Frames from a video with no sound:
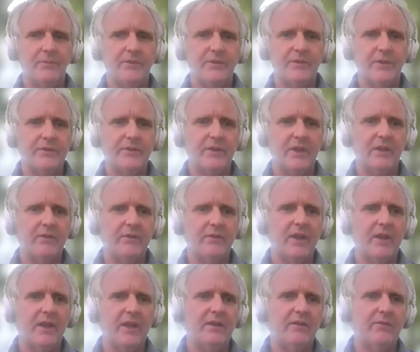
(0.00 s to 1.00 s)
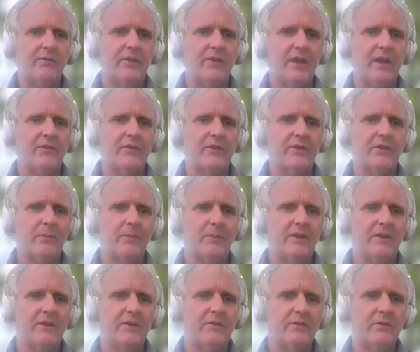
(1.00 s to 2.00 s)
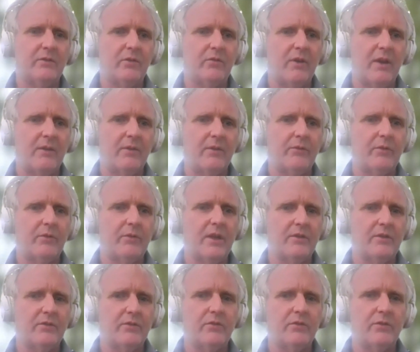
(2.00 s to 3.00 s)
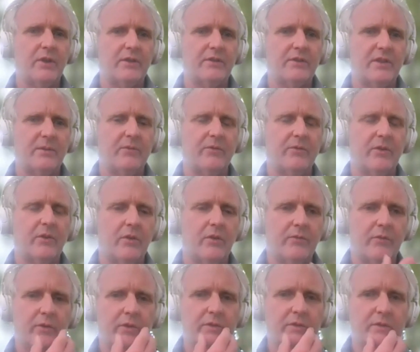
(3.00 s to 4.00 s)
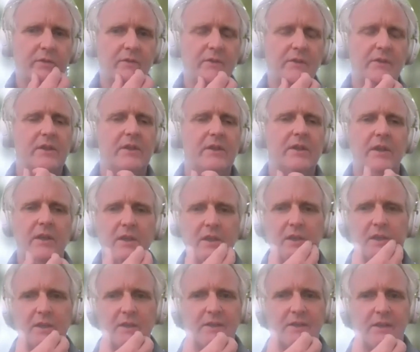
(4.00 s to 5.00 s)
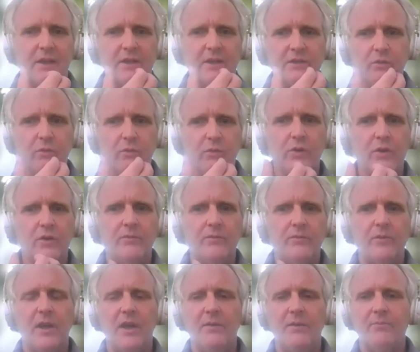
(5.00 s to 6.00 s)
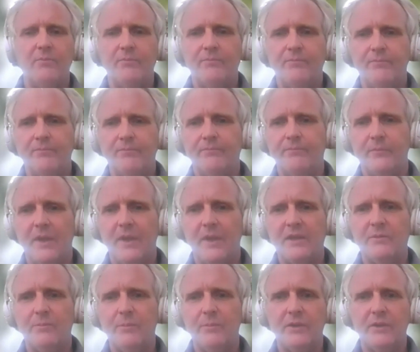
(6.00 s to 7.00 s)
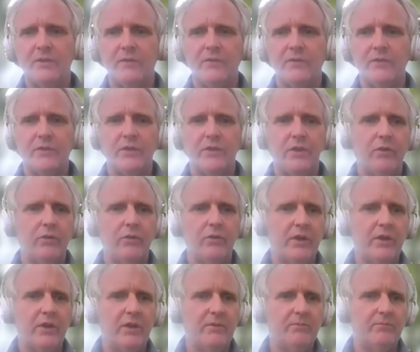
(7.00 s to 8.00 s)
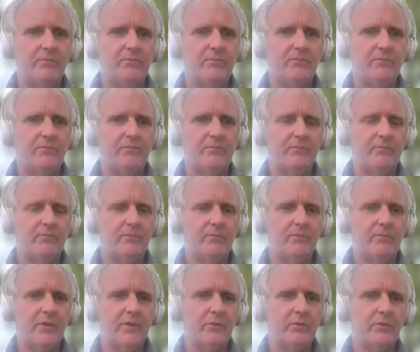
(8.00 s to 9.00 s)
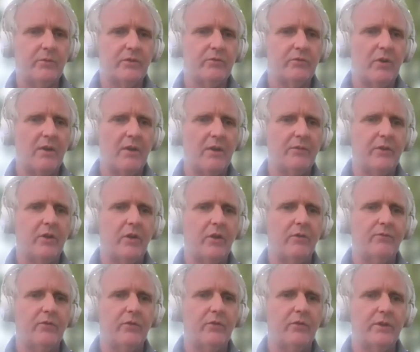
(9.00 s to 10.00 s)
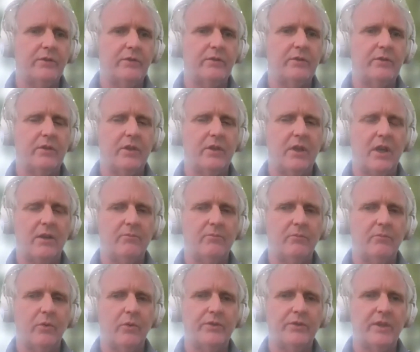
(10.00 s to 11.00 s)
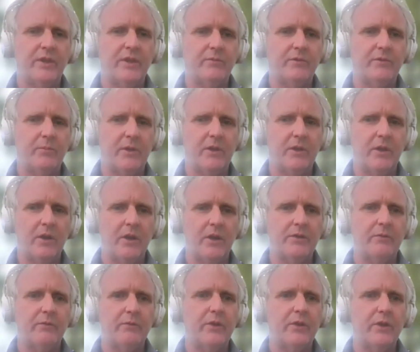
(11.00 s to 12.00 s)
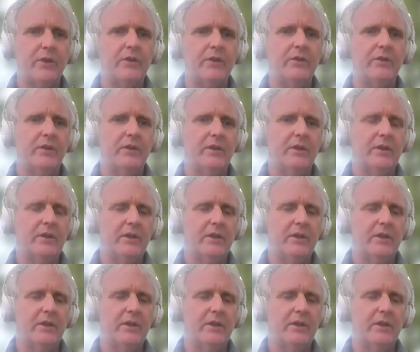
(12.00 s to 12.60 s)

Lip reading: Since then, they have expanded to around 300 trucks, some of the convoys. I saw aspects of the security that was around the convoys, which seemed to be kind of thin.